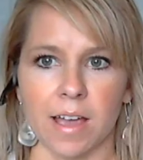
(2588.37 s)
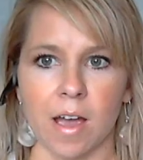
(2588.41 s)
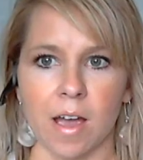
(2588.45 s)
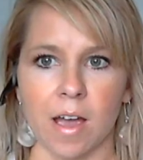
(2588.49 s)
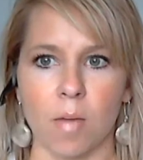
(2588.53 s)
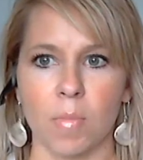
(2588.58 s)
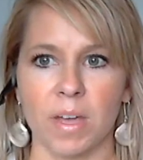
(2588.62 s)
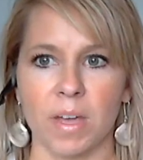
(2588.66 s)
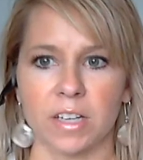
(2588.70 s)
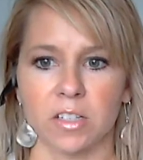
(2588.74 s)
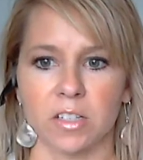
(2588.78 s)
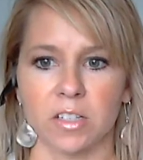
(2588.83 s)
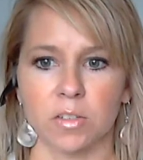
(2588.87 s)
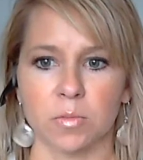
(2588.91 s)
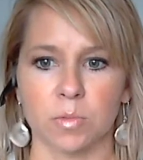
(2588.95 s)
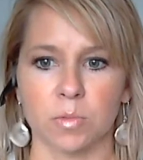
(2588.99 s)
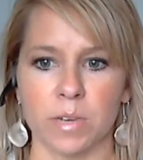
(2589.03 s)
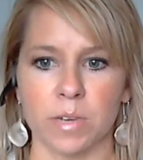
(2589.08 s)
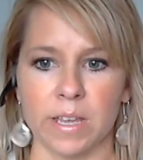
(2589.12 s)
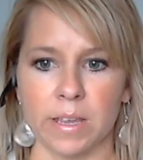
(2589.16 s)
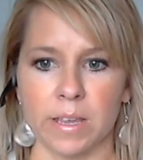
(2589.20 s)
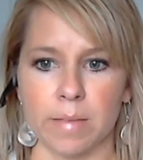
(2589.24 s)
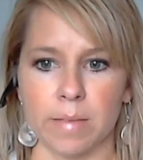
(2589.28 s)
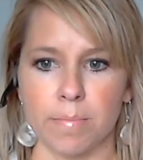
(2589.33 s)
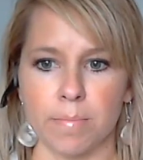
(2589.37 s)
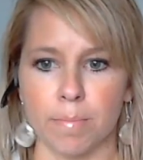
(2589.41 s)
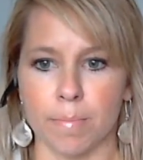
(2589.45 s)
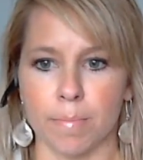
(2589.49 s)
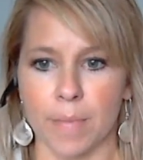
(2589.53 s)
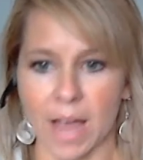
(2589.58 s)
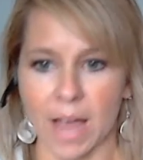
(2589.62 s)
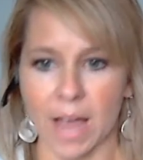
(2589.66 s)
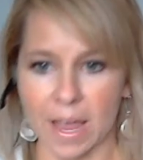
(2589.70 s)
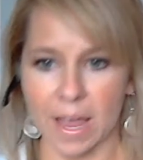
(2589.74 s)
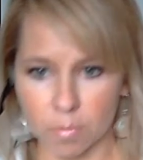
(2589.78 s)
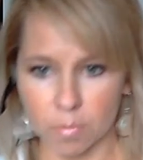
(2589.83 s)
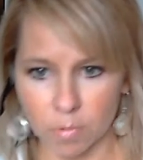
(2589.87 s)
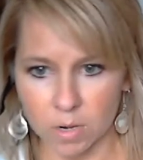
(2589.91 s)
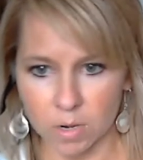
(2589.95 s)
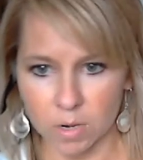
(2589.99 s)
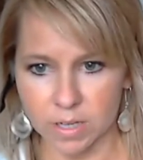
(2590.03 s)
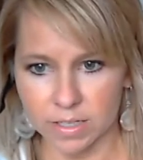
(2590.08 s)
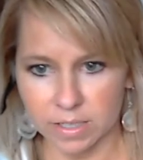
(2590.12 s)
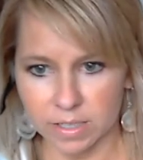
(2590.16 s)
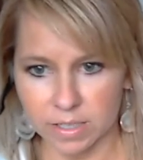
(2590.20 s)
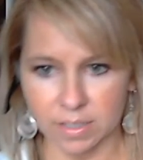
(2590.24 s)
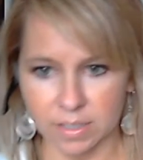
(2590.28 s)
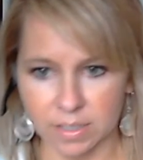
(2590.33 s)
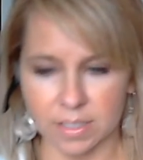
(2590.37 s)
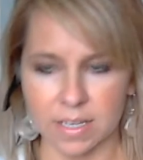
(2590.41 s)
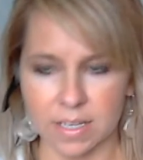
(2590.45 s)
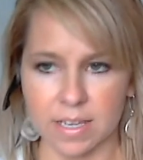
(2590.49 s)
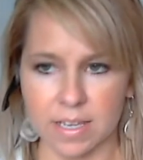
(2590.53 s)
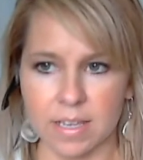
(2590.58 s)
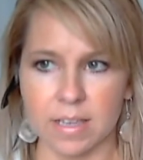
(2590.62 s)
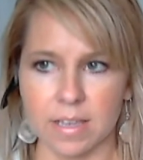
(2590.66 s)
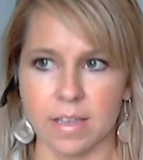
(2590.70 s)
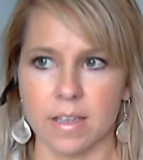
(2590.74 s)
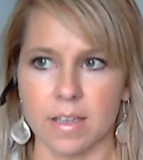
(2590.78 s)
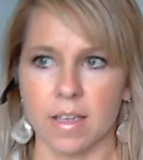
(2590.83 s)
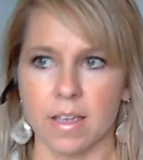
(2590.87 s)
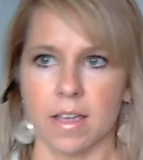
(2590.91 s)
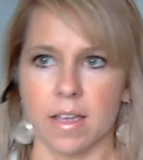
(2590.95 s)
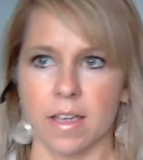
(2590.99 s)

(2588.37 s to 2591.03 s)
how much we might want to see.